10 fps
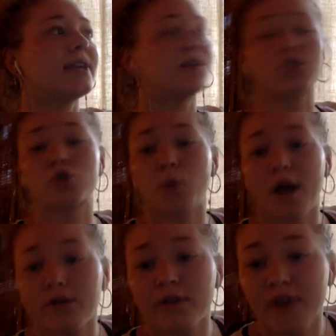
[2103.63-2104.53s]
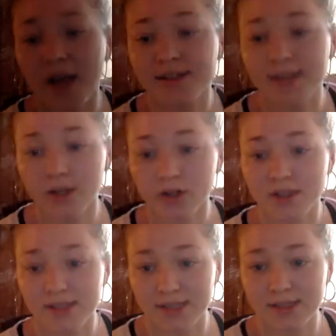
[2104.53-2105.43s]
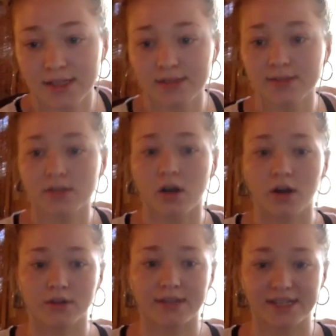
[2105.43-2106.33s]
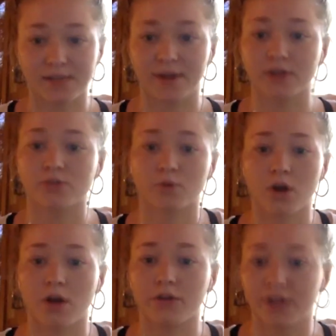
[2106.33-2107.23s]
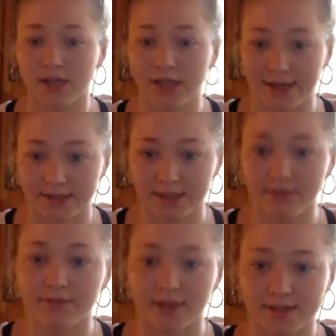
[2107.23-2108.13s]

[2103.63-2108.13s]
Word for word: there's 12 of us that are assistants on Dance Makers. We're called the Collective. That's